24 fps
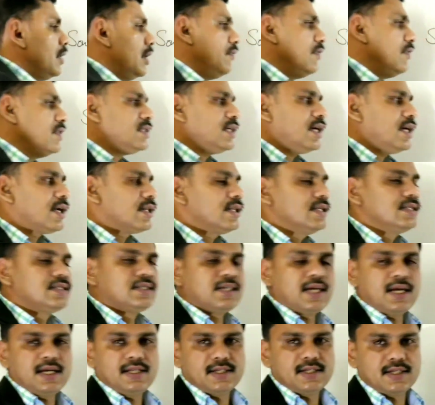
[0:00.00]
Then which are the
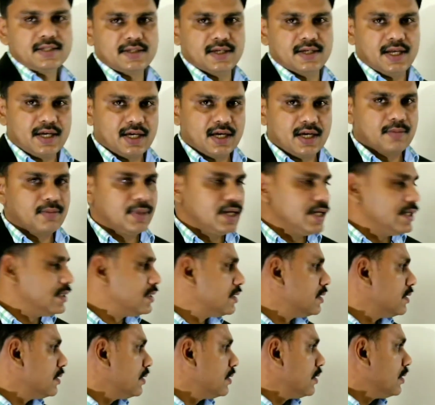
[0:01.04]
changes taking
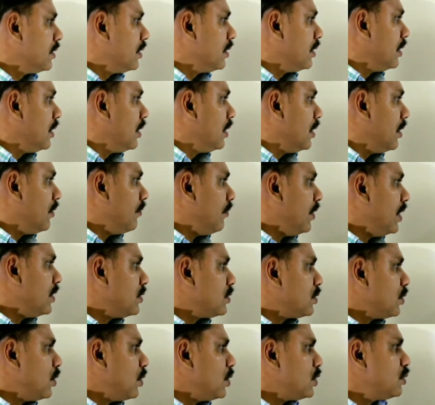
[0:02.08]
place?
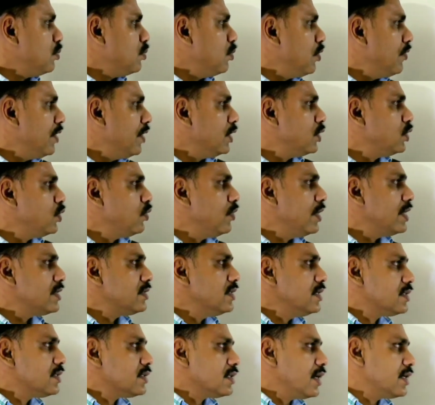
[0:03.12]
When source moving
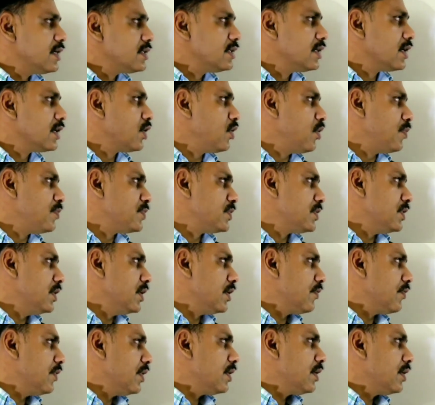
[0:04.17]
towards the stationary
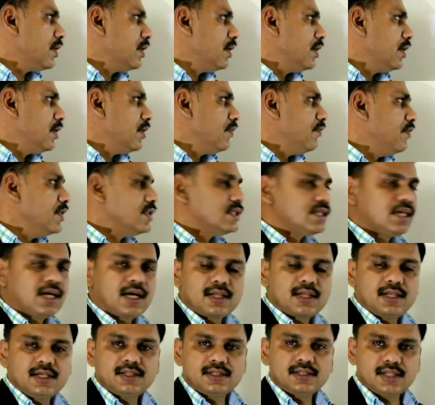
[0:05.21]
observer, which
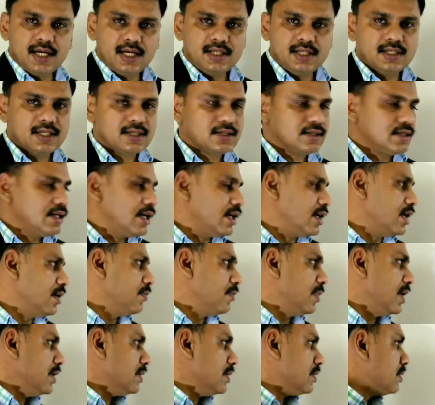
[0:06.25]
are the changes
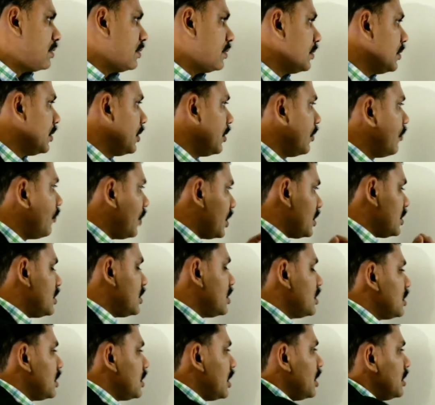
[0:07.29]
taking place?
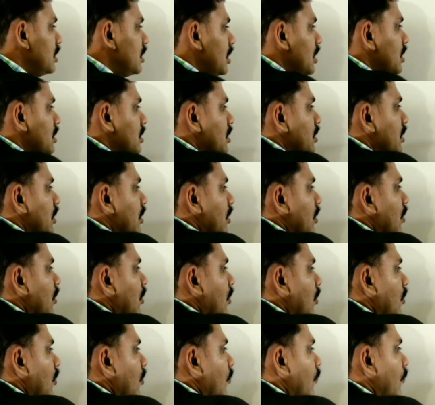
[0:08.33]
First change is
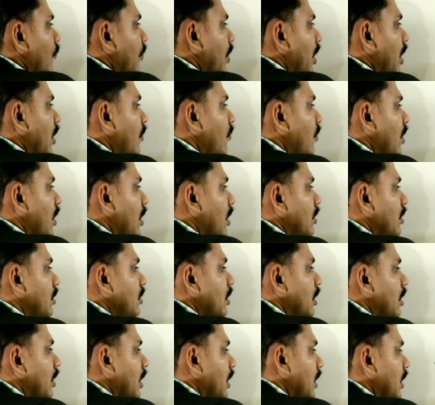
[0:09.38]

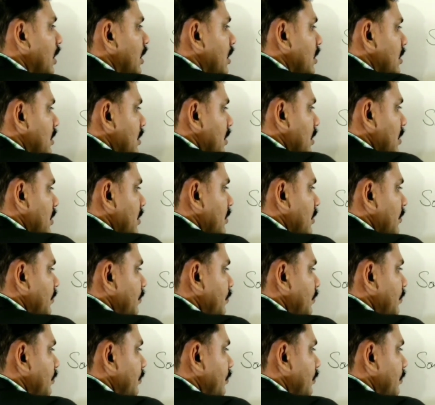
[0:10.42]
wavelength decreases.